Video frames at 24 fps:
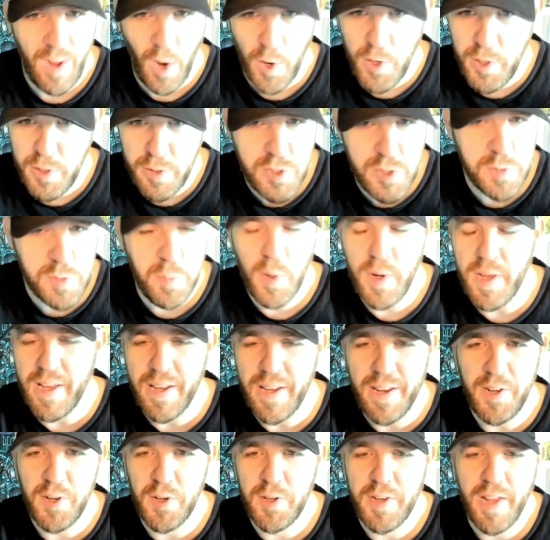Are you just putting
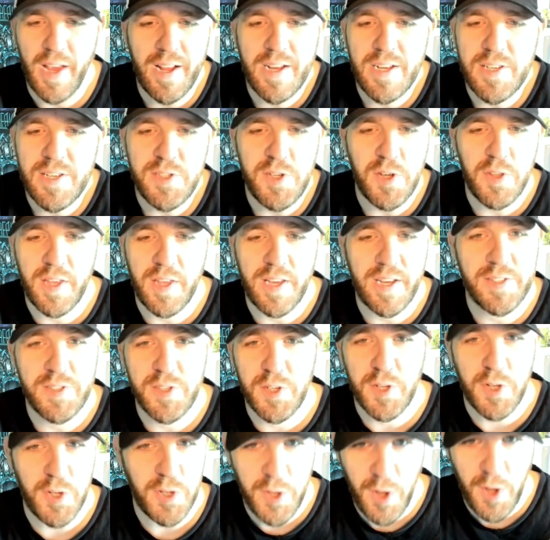it in your deck because you think it's
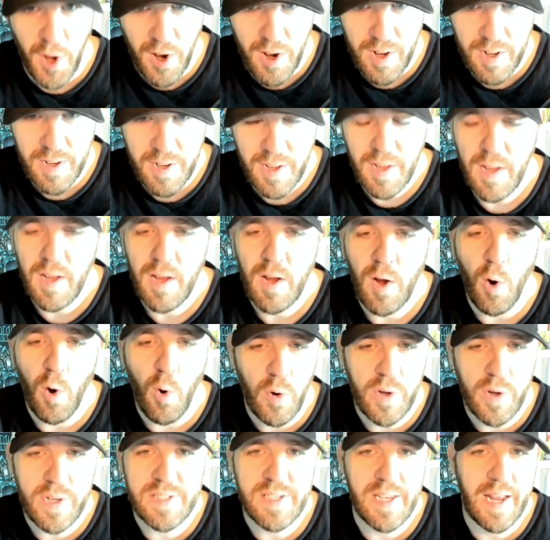a good card,
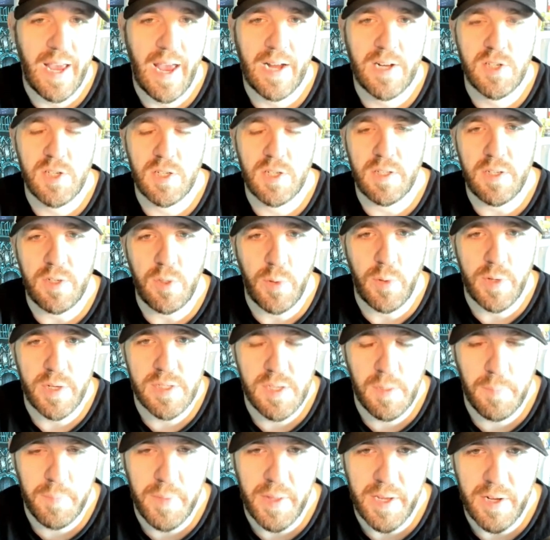or is it actually doing
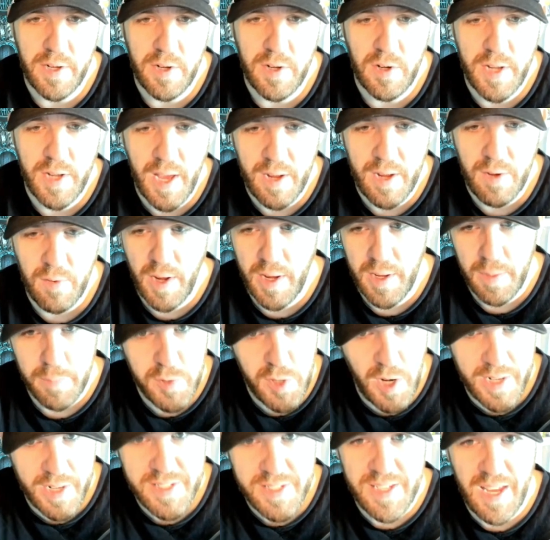something in your deck, right? I'm
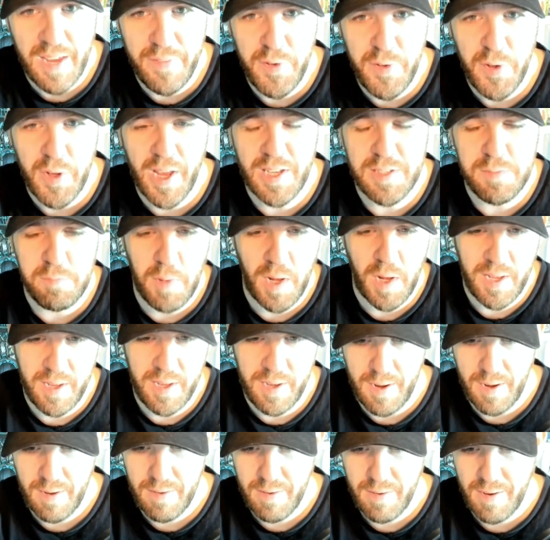trying to save you guys money
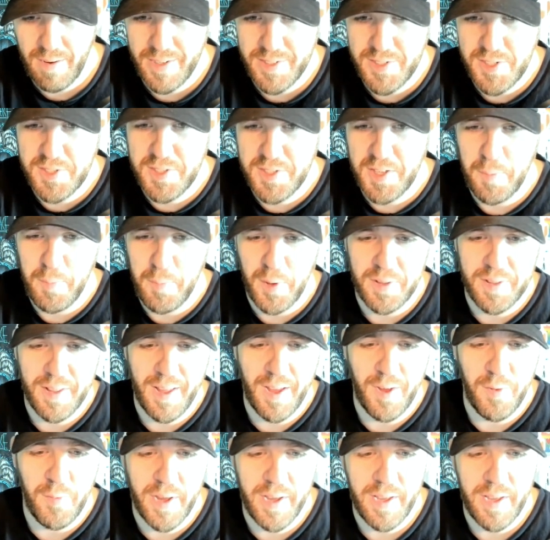here, all right? Just think about it
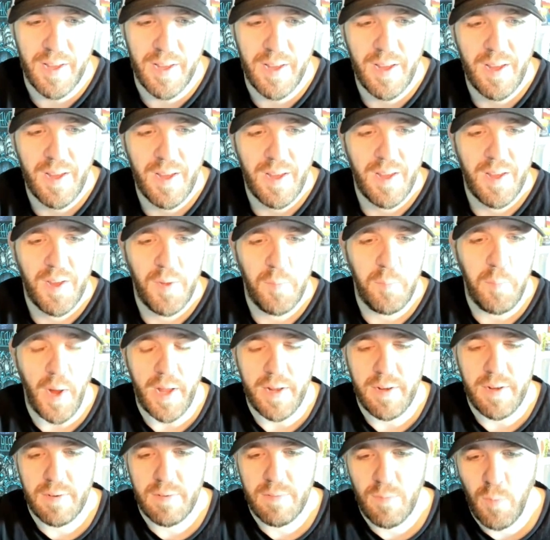that way.
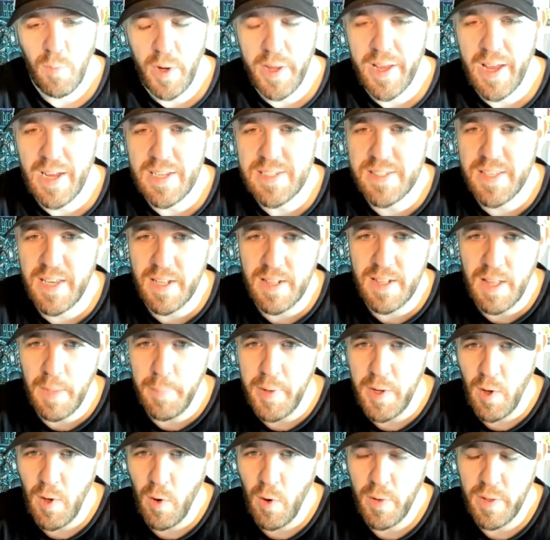But what do you guys think? Let
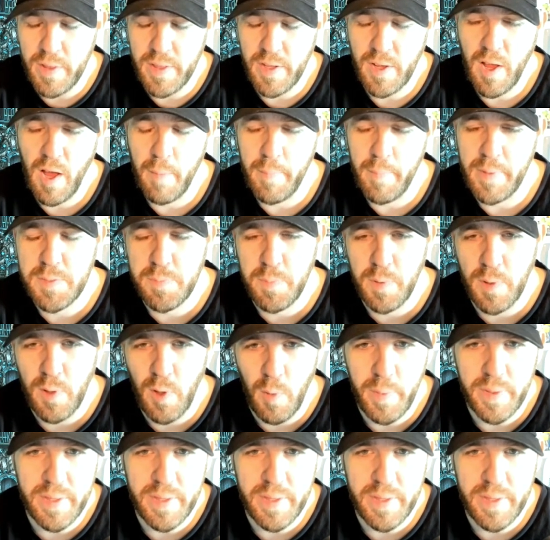me know in the comments below.